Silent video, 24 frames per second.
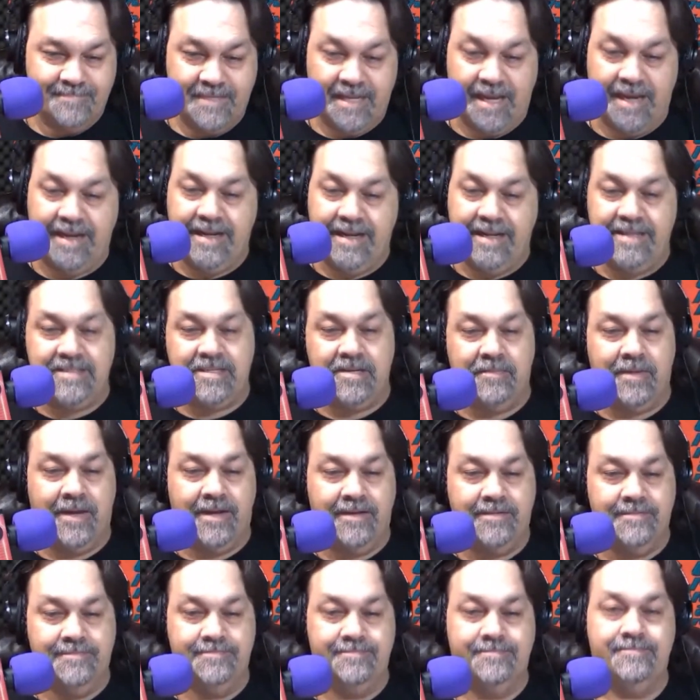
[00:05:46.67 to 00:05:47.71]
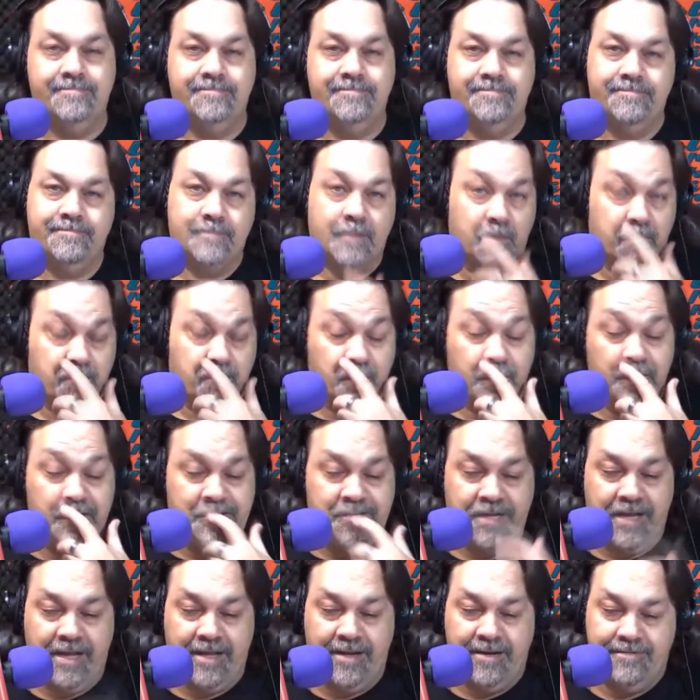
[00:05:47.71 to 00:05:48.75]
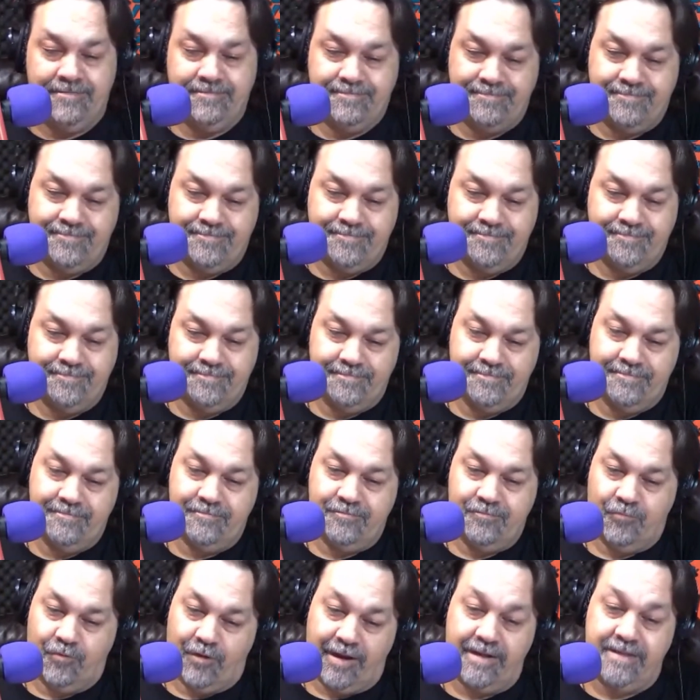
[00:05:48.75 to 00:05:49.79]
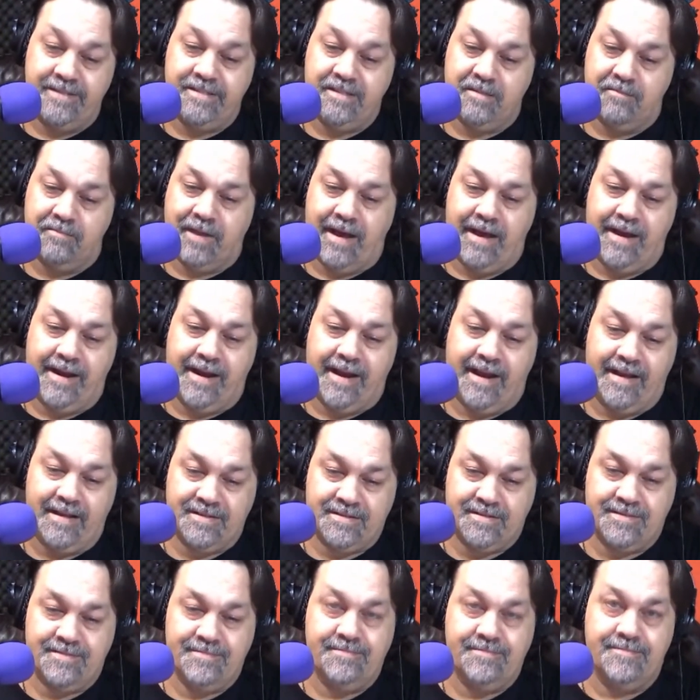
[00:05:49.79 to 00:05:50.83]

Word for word: Take it easy, man. Appreciate it. Riley's a badass.